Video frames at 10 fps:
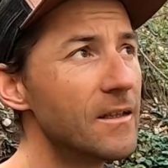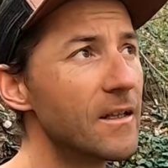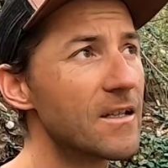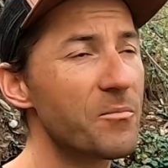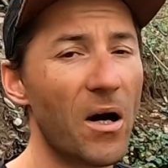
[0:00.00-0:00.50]

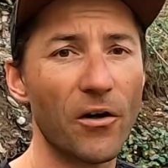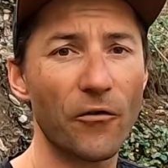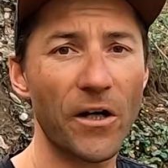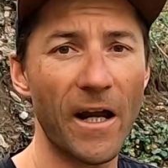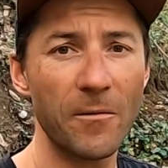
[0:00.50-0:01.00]
it's part of
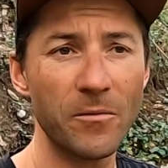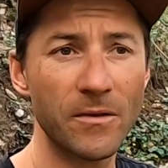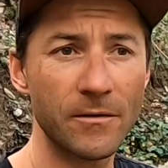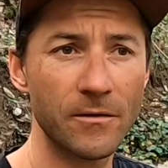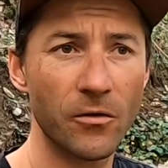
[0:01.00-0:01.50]
the game.
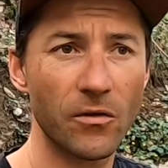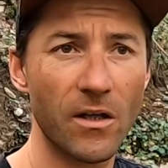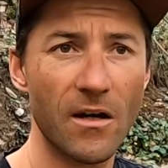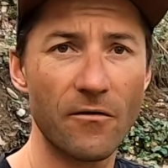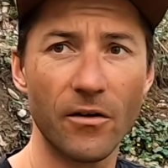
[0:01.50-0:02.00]
Not
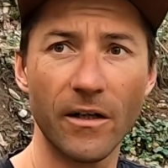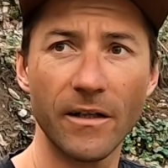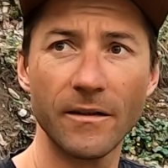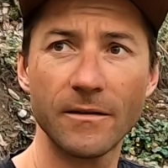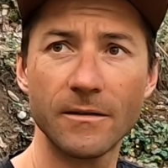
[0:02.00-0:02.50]
every
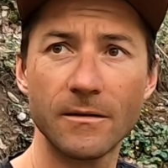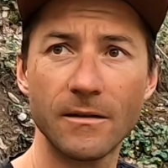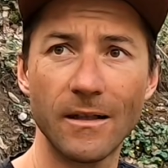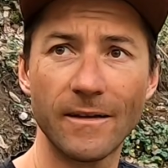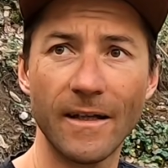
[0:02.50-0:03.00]

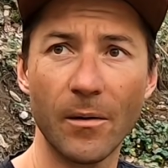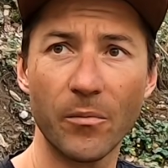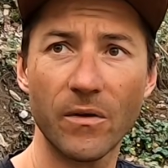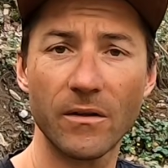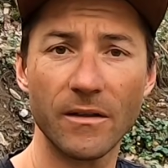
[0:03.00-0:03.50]

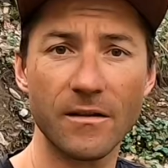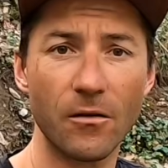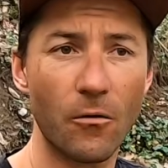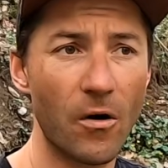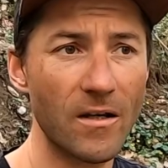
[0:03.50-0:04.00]
attempt is
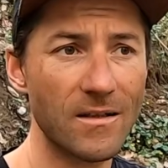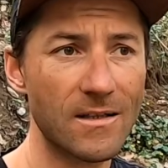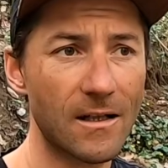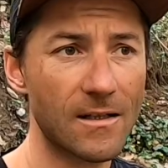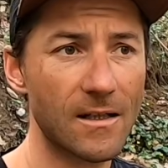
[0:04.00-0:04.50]
always a
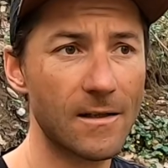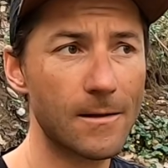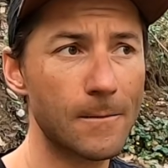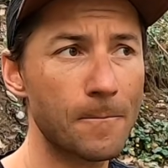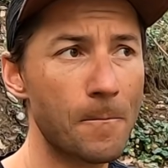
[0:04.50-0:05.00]

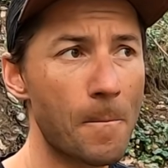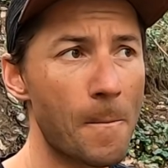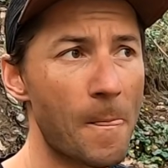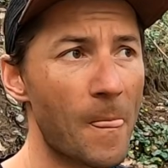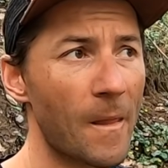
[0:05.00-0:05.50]
success,
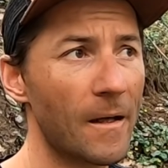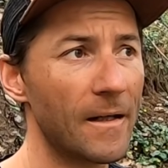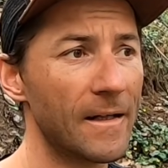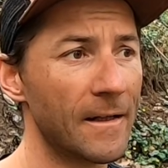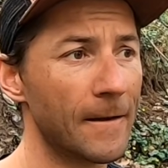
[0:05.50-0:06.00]

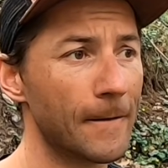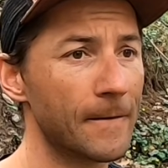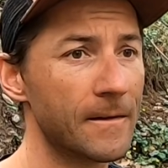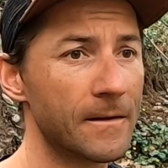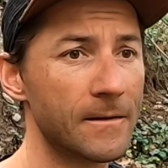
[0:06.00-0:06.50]
and
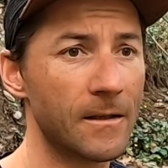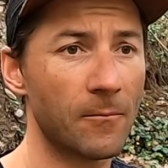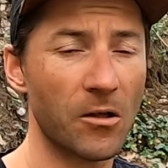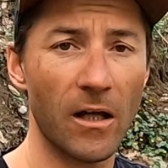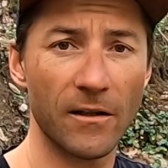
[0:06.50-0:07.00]

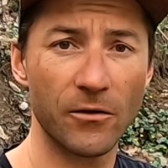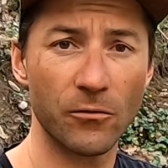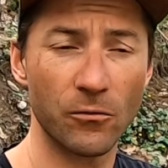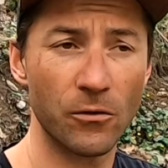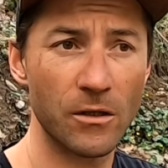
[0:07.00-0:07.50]
I'm glad
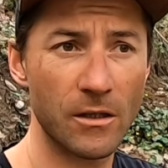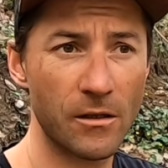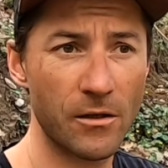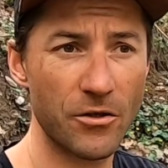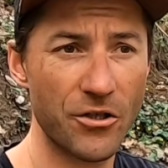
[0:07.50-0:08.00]
to
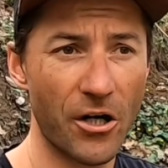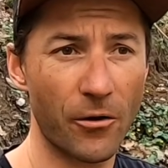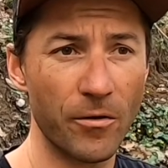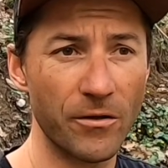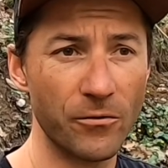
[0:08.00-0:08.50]
share
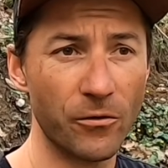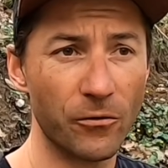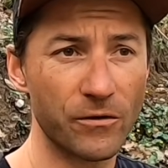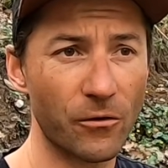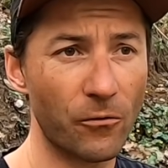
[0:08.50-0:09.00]
with you
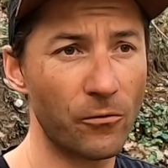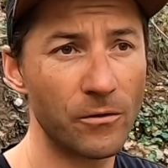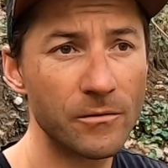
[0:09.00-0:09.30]
also